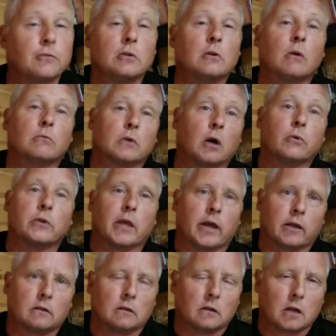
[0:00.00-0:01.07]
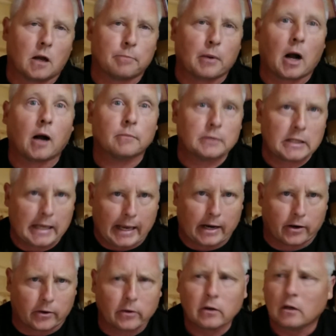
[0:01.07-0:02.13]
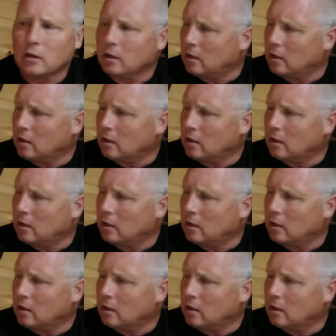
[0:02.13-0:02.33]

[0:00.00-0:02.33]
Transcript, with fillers: If you don't know yet, look up Omni Air.